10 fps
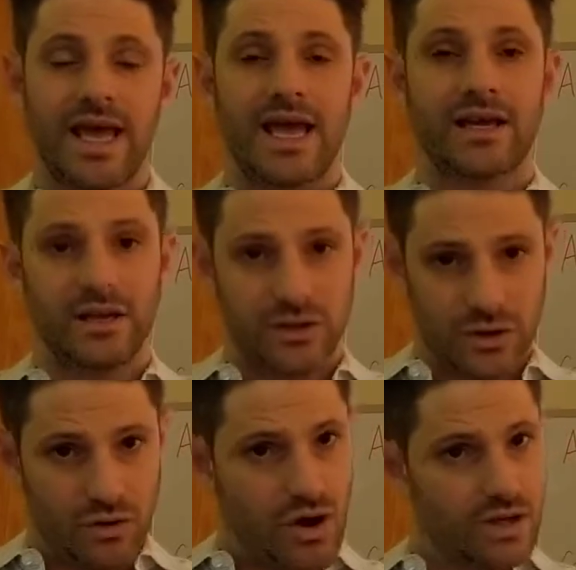And you
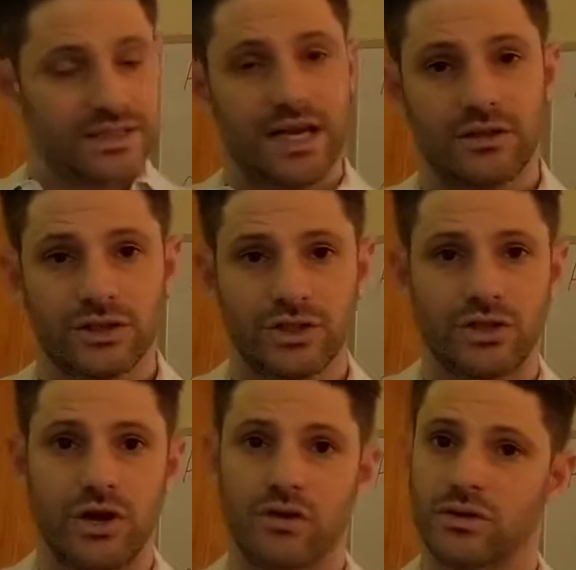know, a seller should
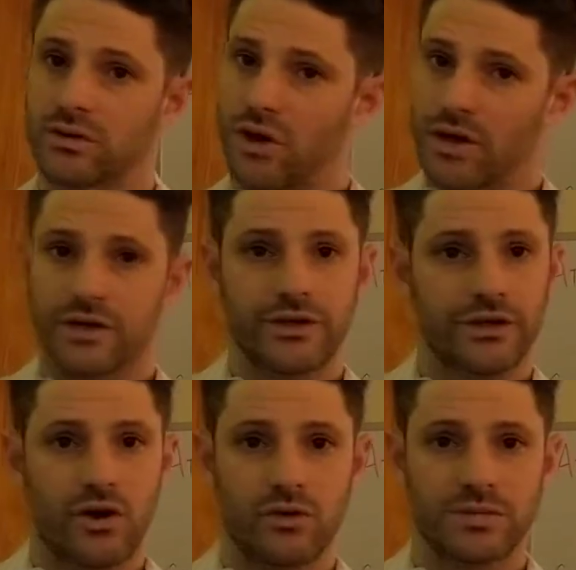know the longer
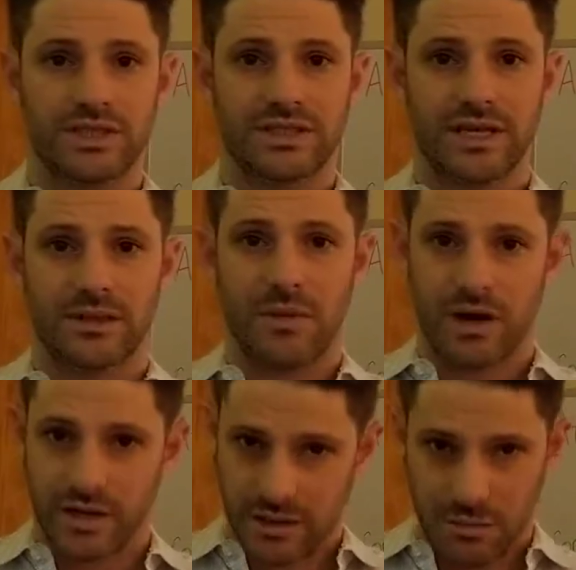your home sits on the
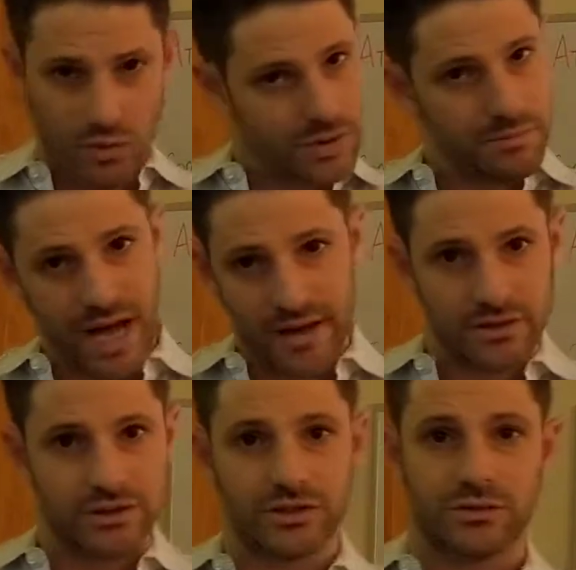market, the more the
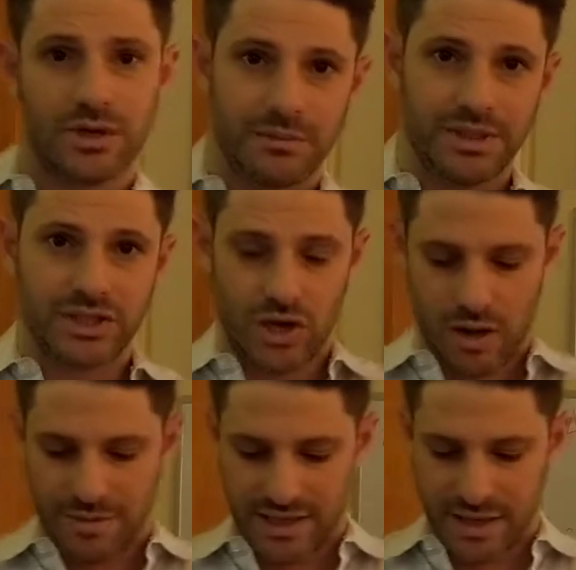buyers just want to beat you
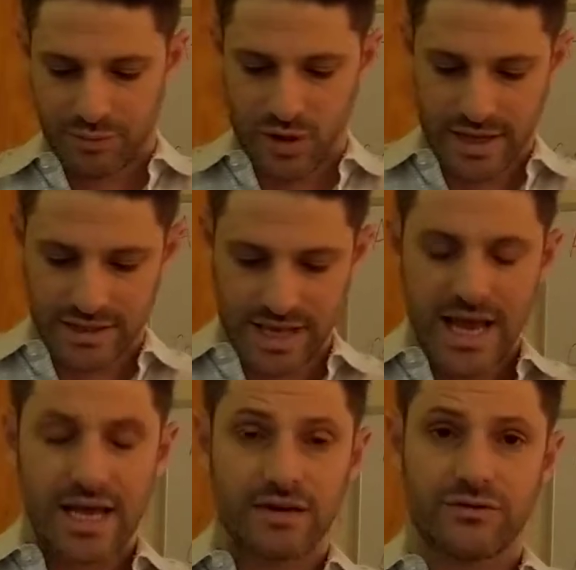up on that price.
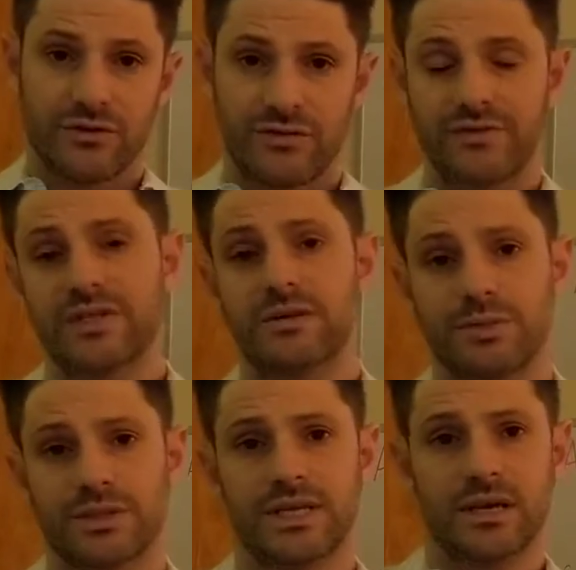And if you're
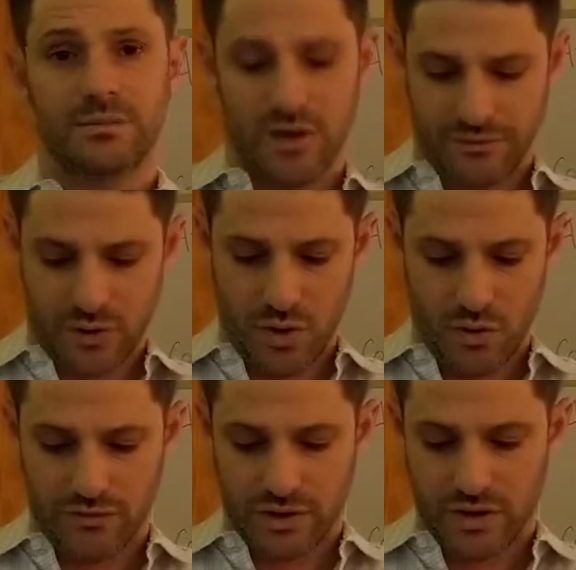15% above or
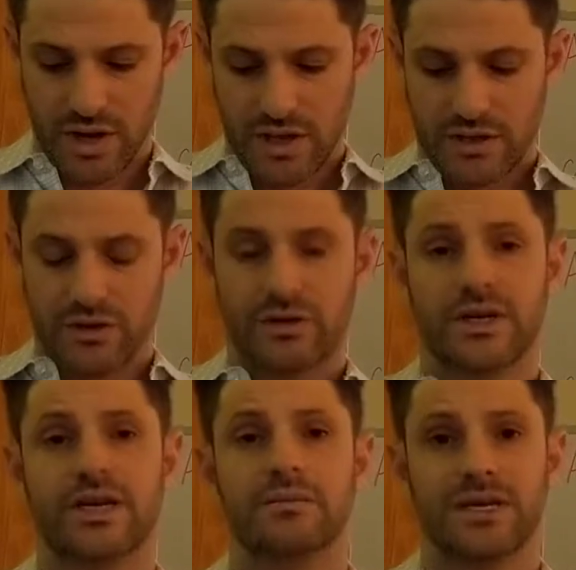over, you know,
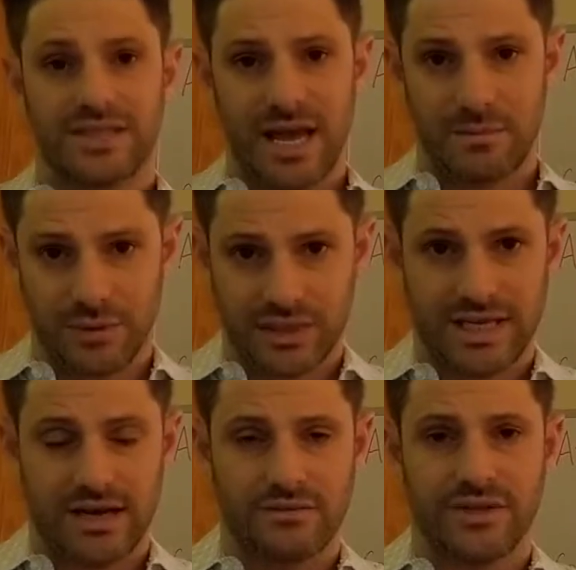you're getting about
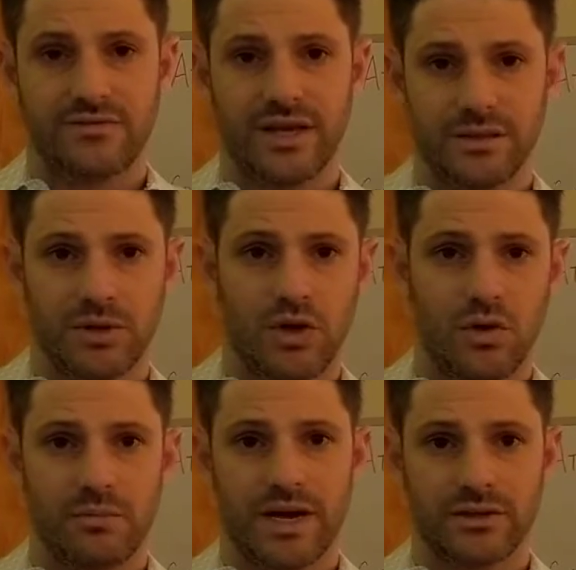10% of the available
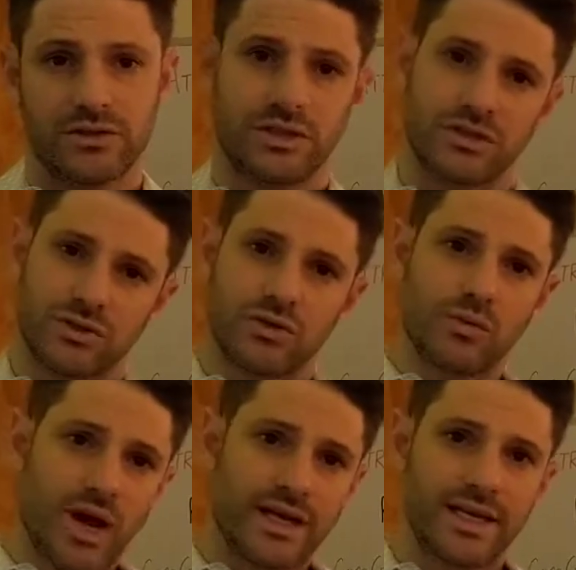home buyers looking. So you
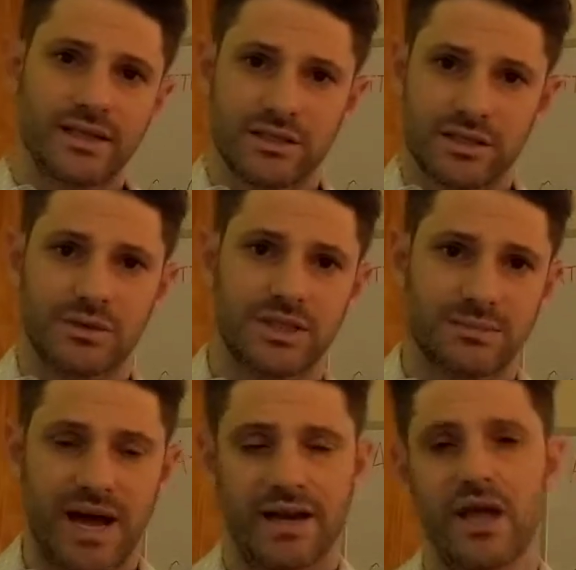want to hit the sweet
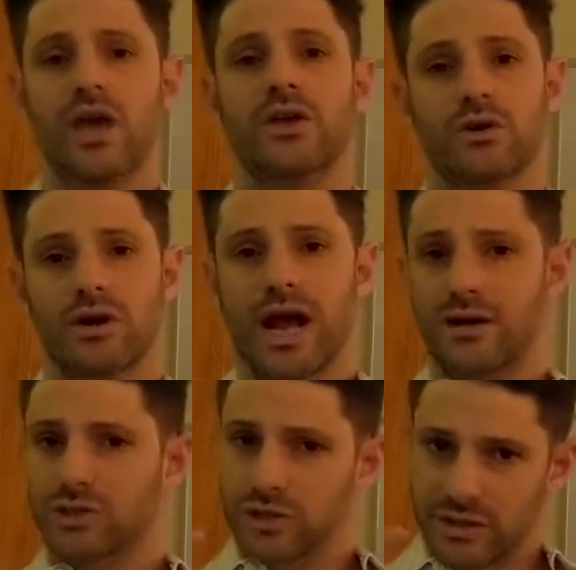spot. Your
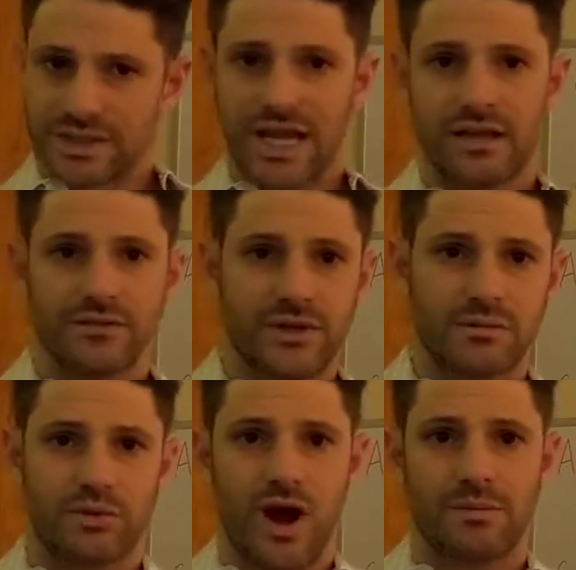house should sell, if
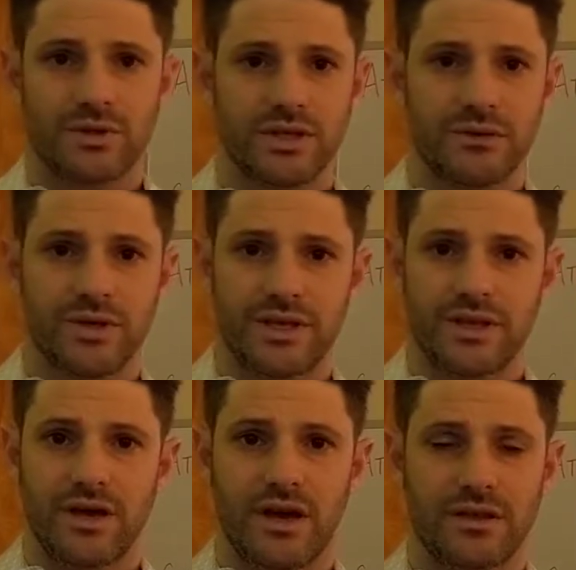done properly,
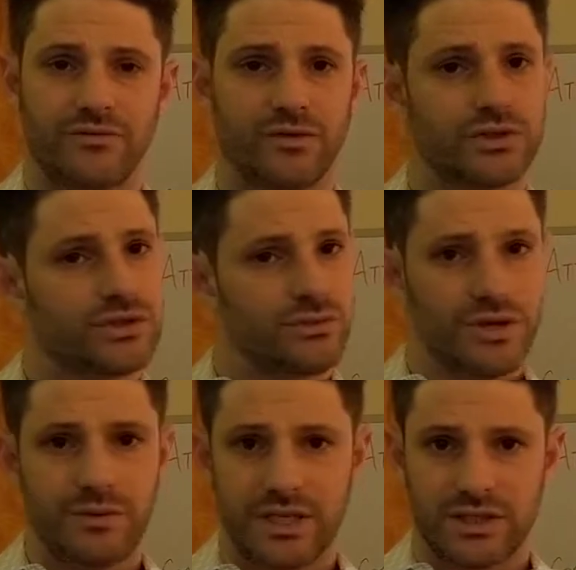within the first
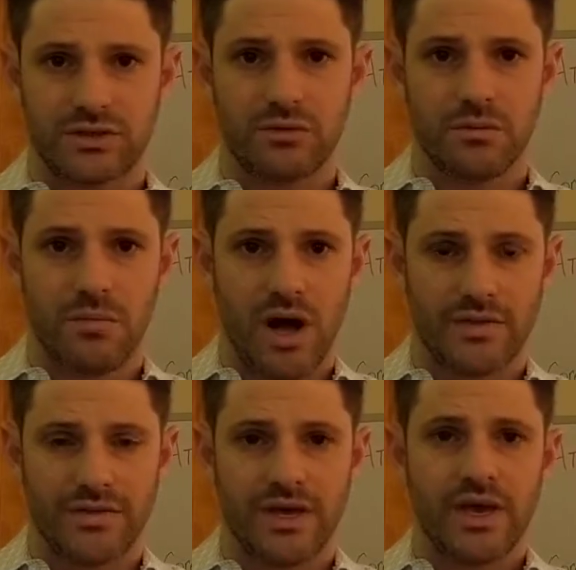3 weeks to a
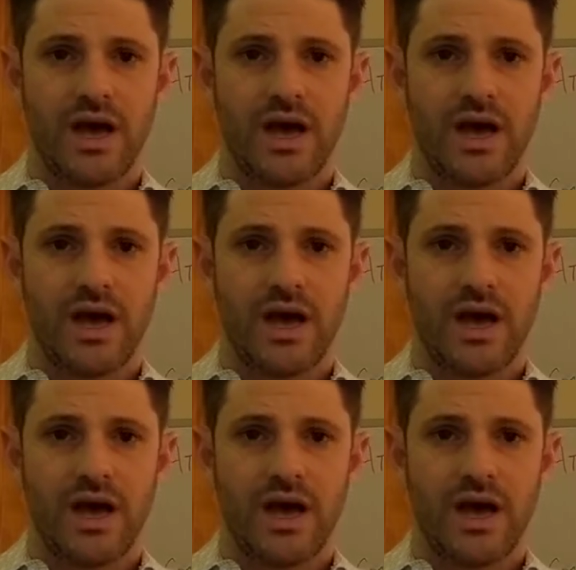month.